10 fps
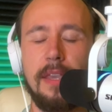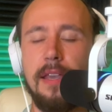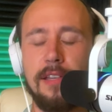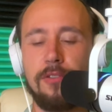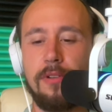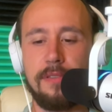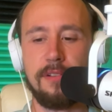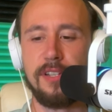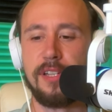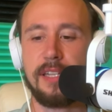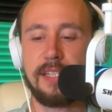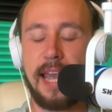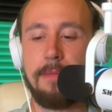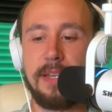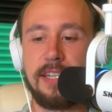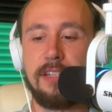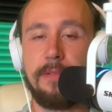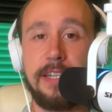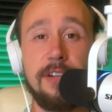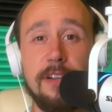So there's just a side message
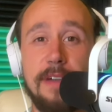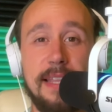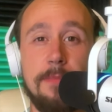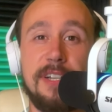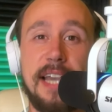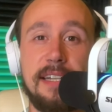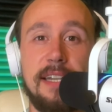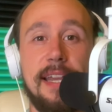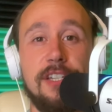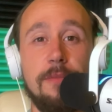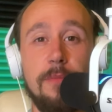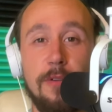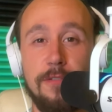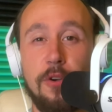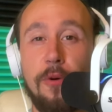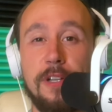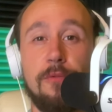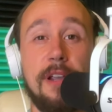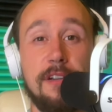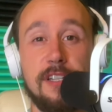of like you're divinely protected as you move towards
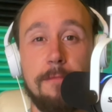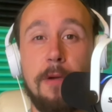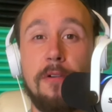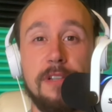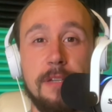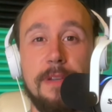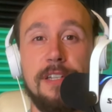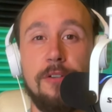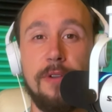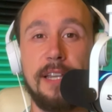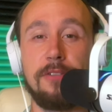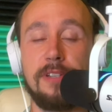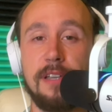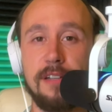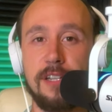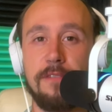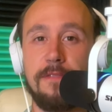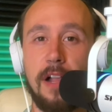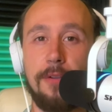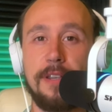what you're supposed to be doing. So as long as you're
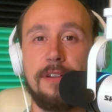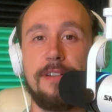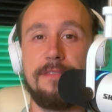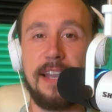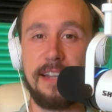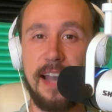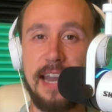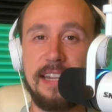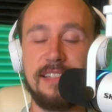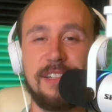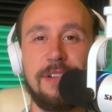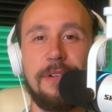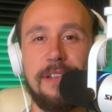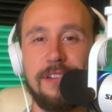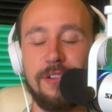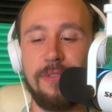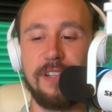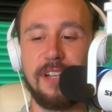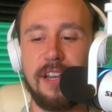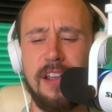following your divine guidance, your
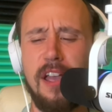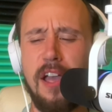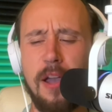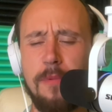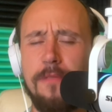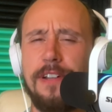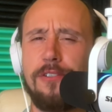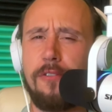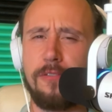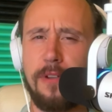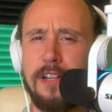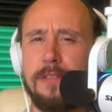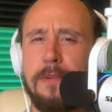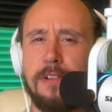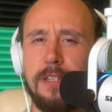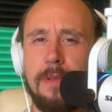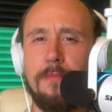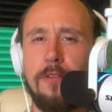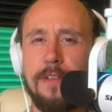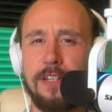intuition, moving towards what you're supposed to be
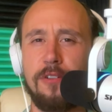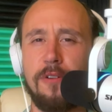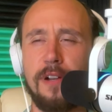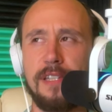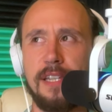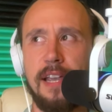moving towards,